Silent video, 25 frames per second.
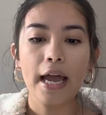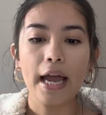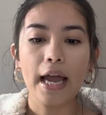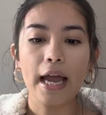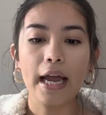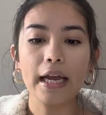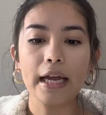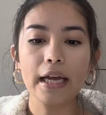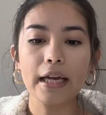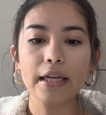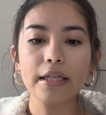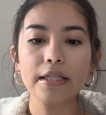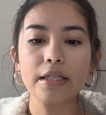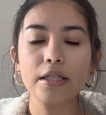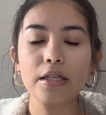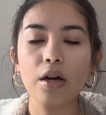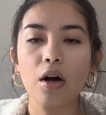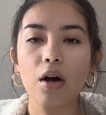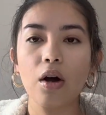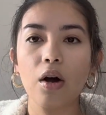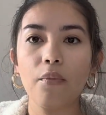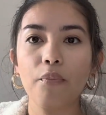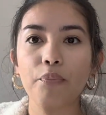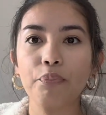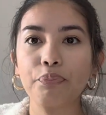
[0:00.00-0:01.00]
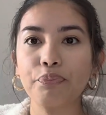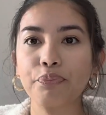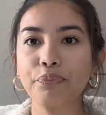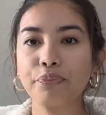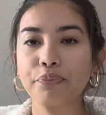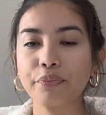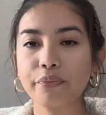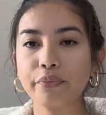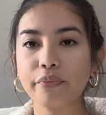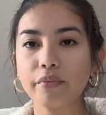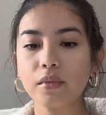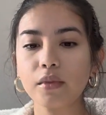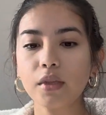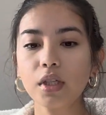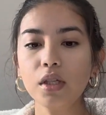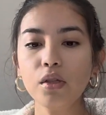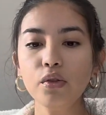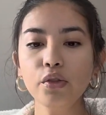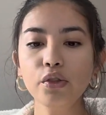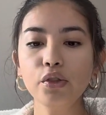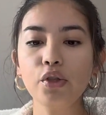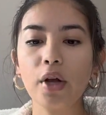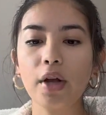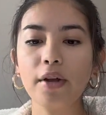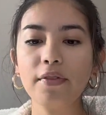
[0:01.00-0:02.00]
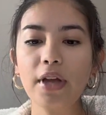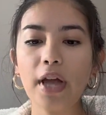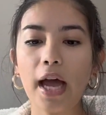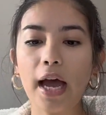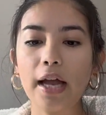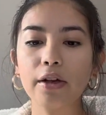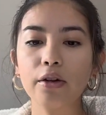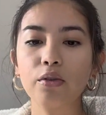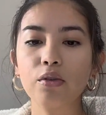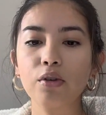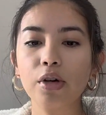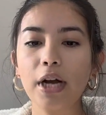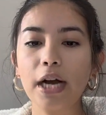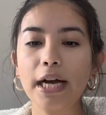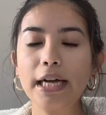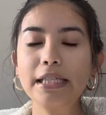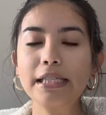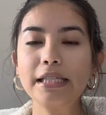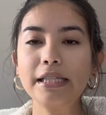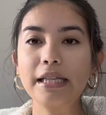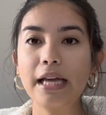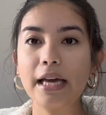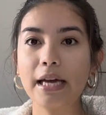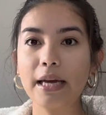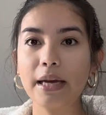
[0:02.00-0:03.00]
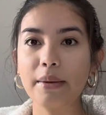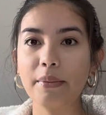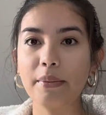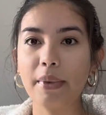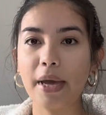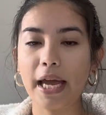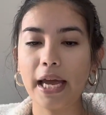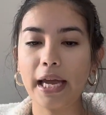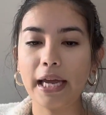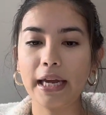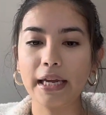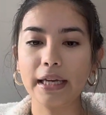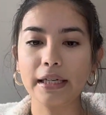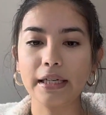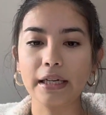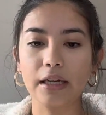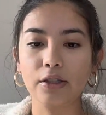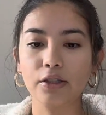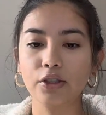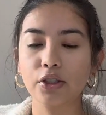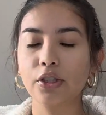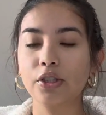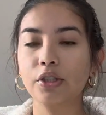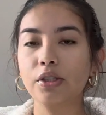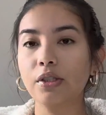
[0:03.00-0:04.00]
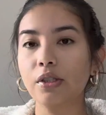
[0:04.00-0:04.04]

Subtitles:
And so I've categorized them, and I'll just